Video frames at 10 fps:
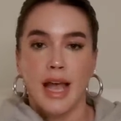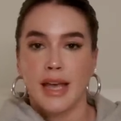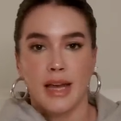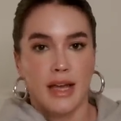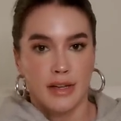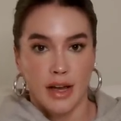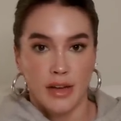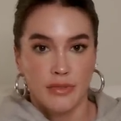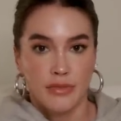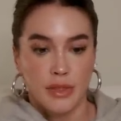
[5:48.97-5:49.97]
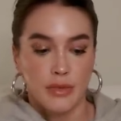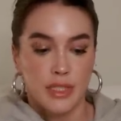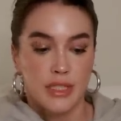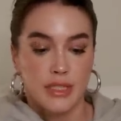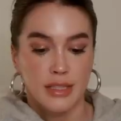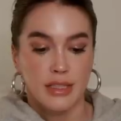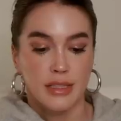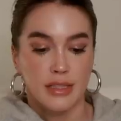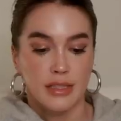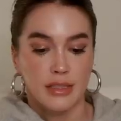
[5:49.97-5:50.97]
I had had enough. It was
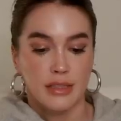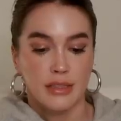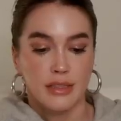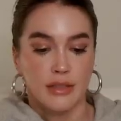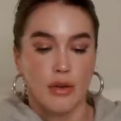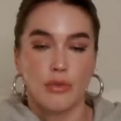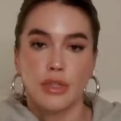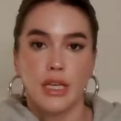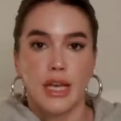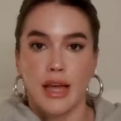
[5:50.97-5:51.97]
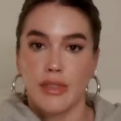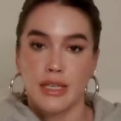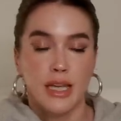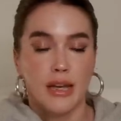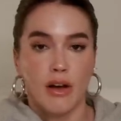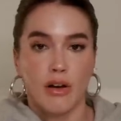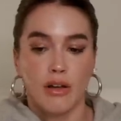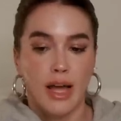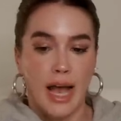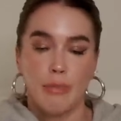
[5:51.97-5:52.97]
only had this had
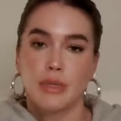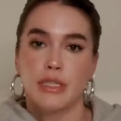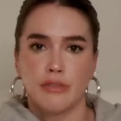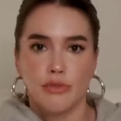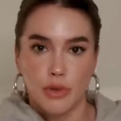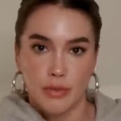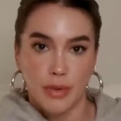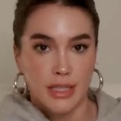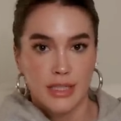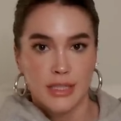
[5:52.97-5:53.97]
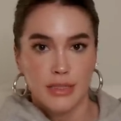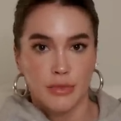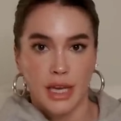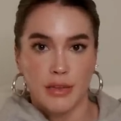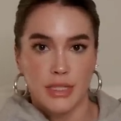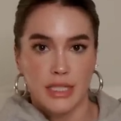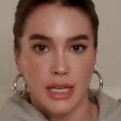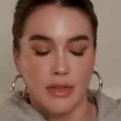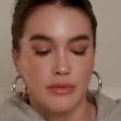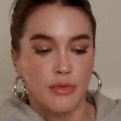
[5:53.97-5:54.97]
all happened in four months. We had been
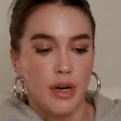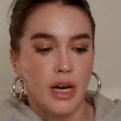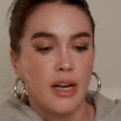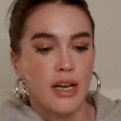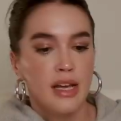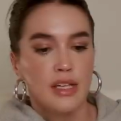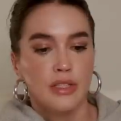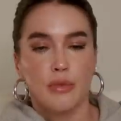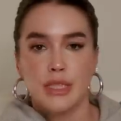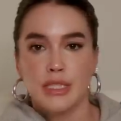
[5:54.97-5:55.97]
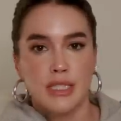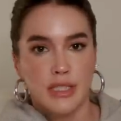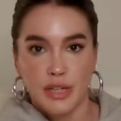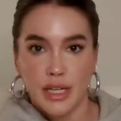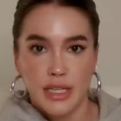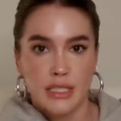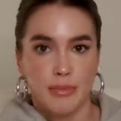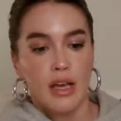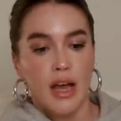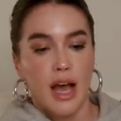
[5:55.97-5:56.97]
dating for, so it wasn't serious.
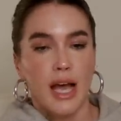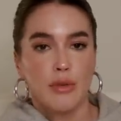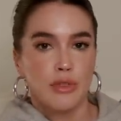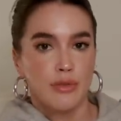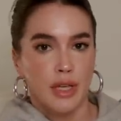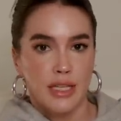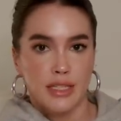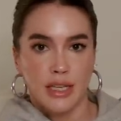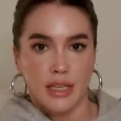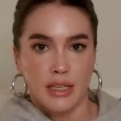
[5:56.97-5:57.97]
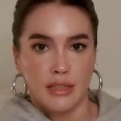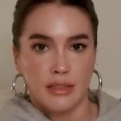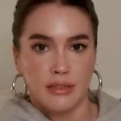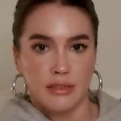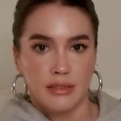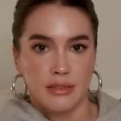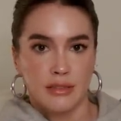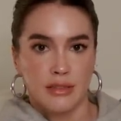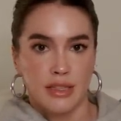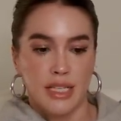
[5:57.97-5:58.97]
I was realizing
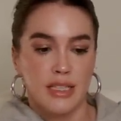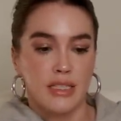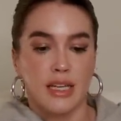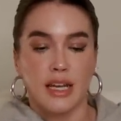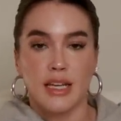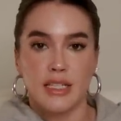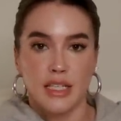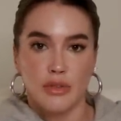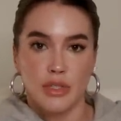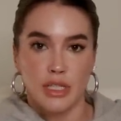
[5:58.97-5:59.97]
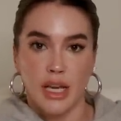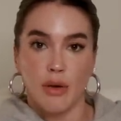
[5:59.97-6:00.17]
this is going to continue to